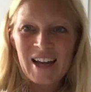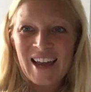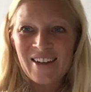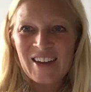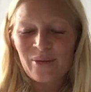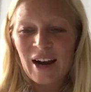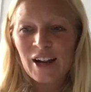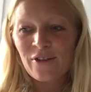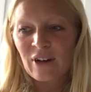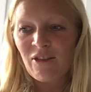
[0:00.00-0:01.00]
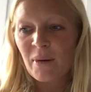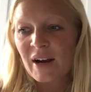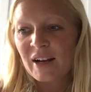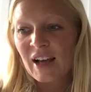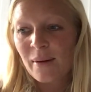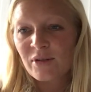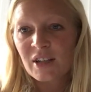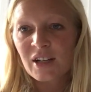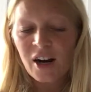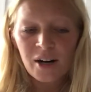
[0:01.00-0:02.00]
kind of get ready for everybody to come to
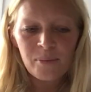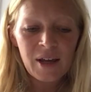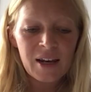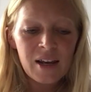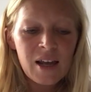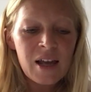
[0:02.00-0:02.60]
the carpet,